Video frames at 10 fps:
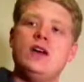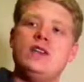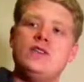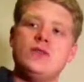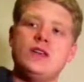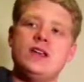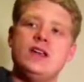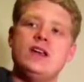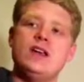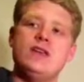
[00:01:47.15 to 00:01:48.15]
and
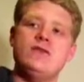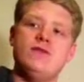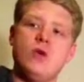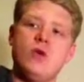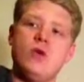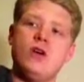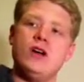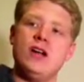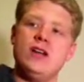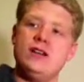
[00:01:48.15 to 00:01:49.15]
3 and
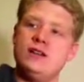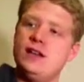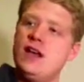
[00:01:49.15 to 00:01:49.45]
4 and